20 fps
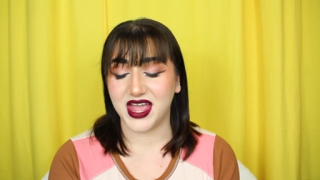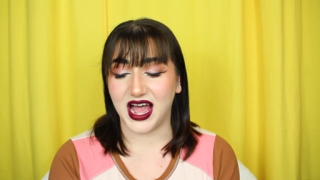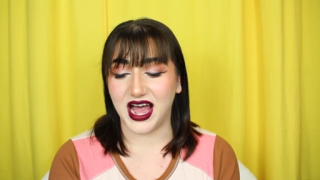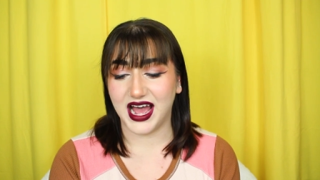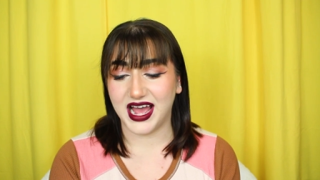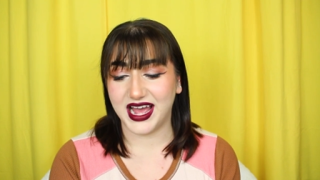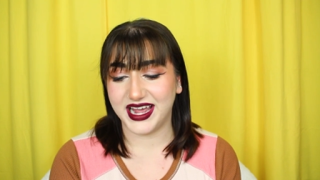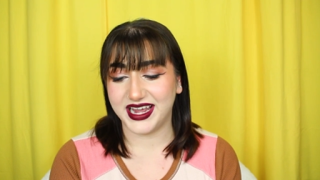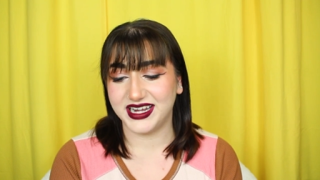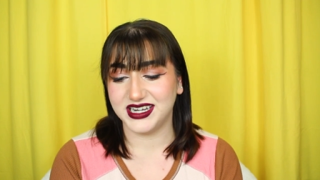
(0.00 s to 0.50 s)

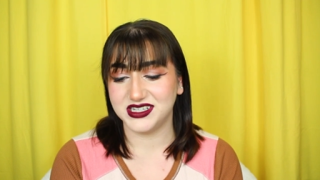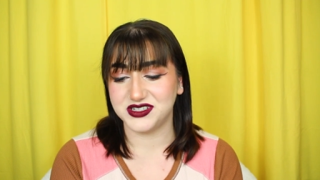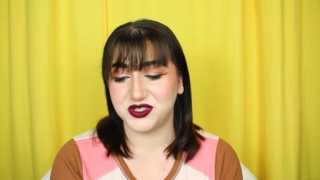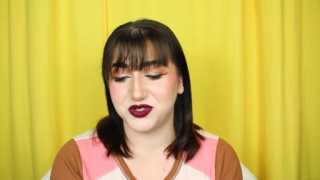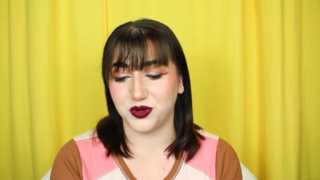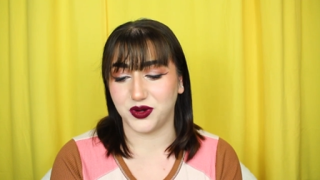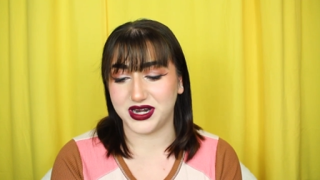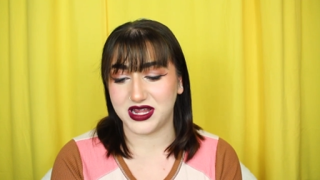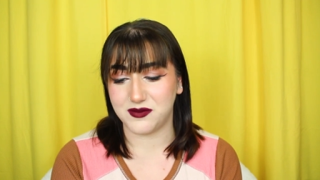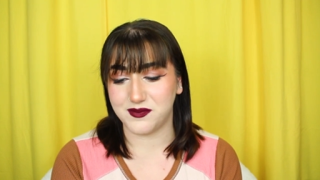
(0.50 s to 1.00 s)
I,
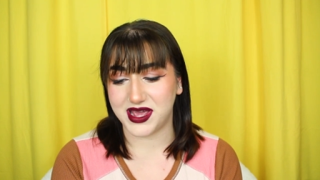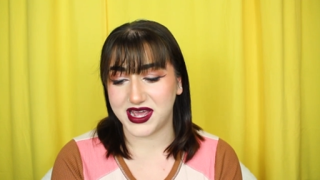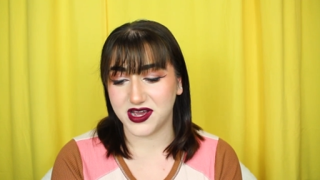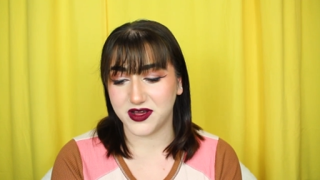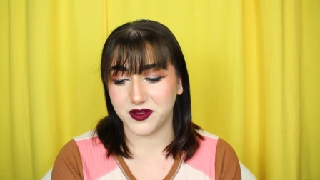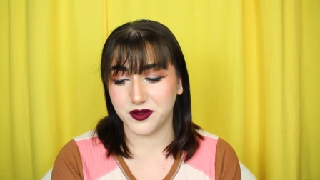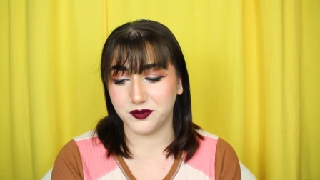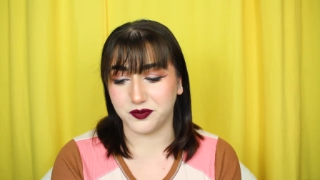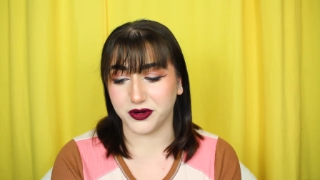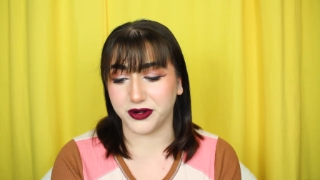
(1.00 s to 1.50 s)
20
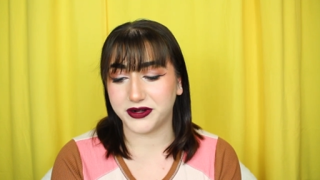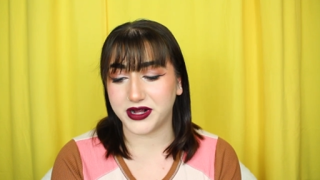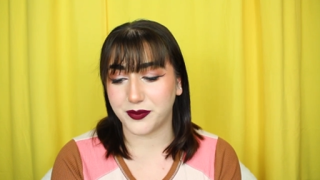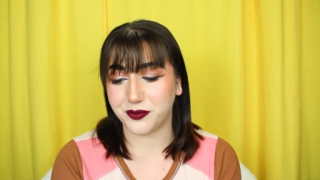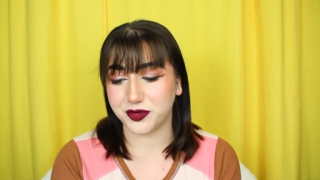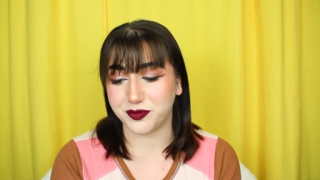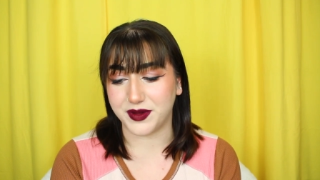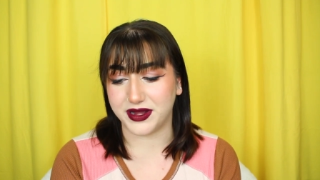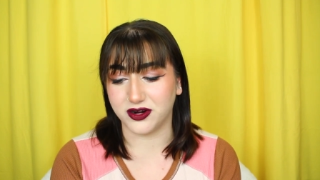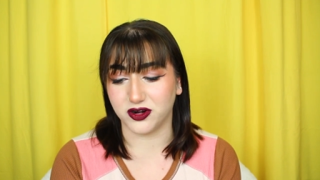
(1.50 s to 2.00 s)
male, broke
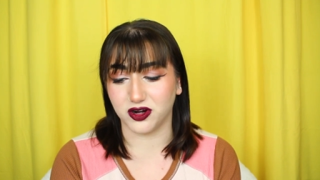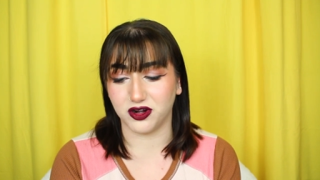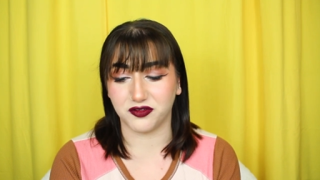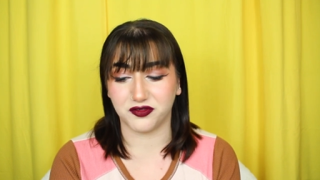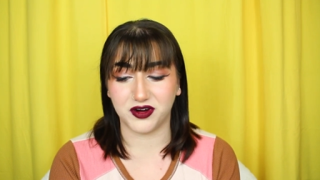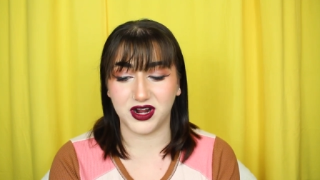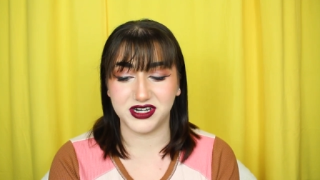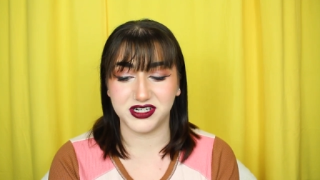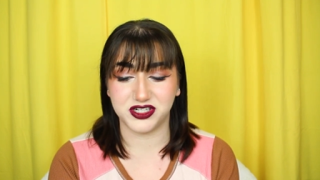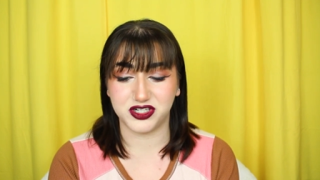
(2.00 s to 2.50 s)
up with my
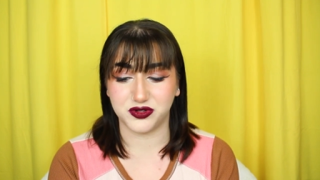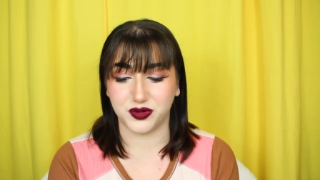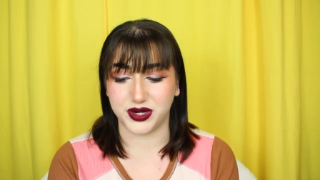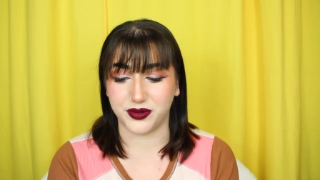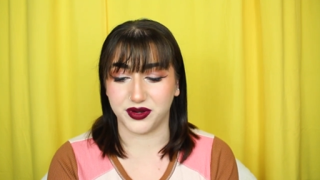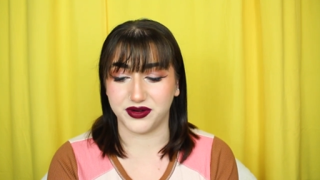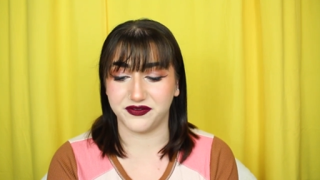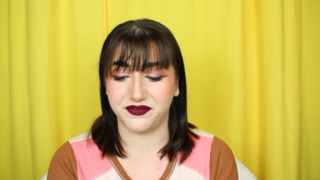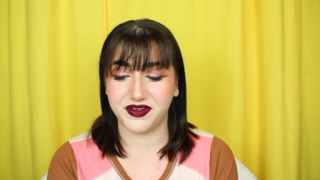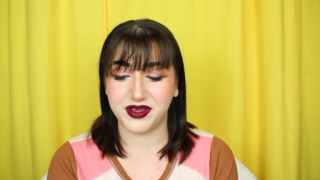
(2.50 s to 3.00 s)
girlfriend,
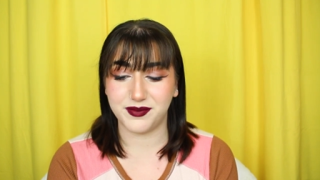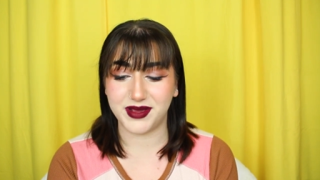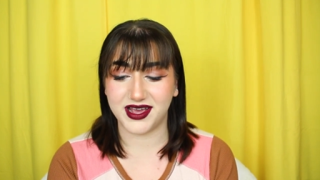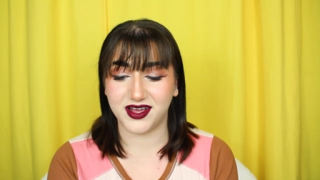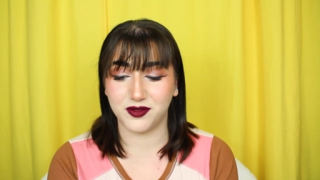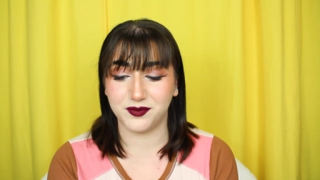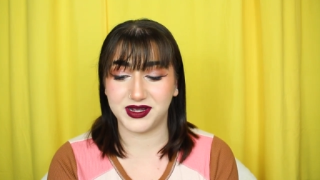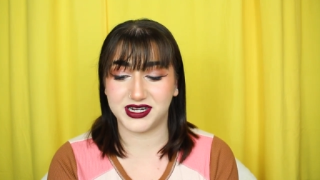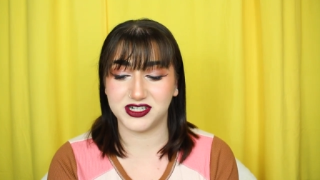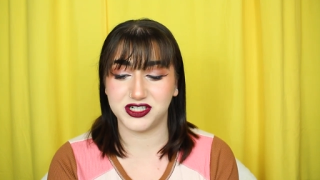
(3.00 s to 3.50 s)
21
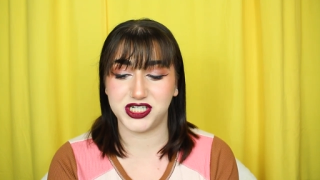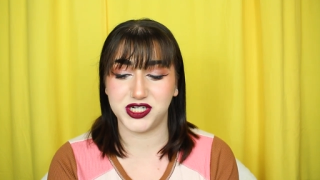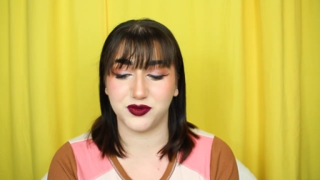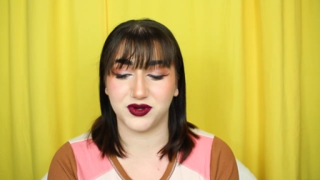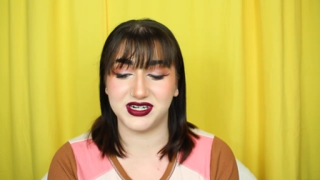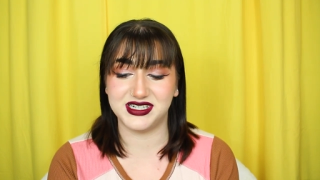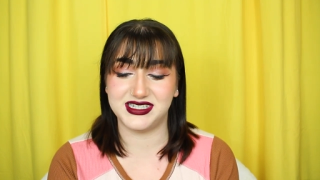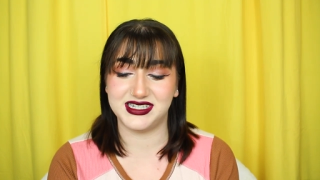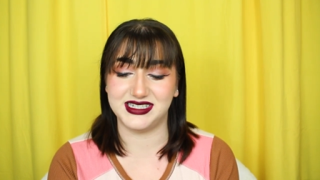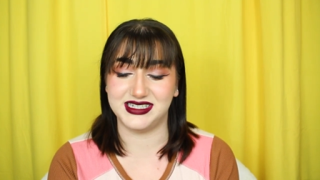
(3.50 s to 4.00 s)
female, because she
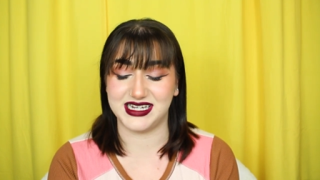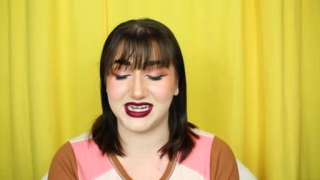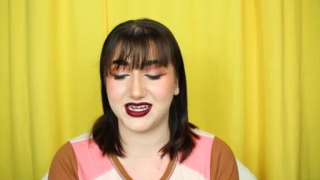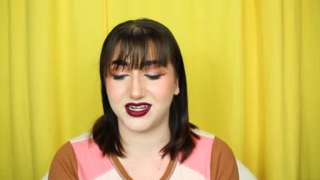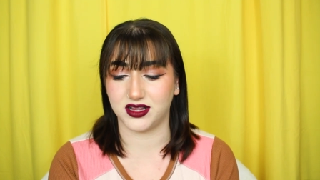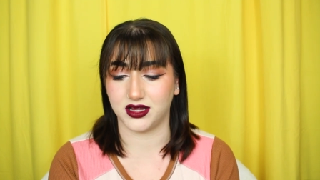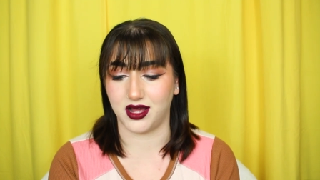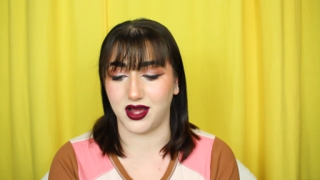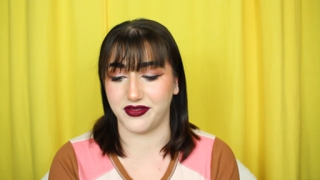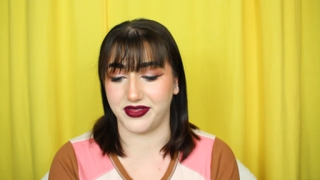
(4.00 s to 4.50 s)
wanted to
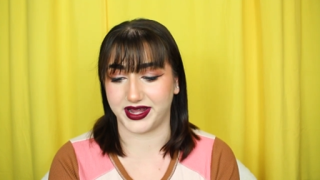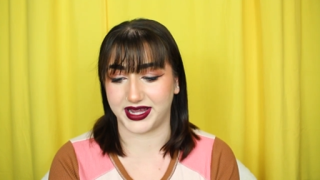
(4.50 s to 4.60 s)
declaw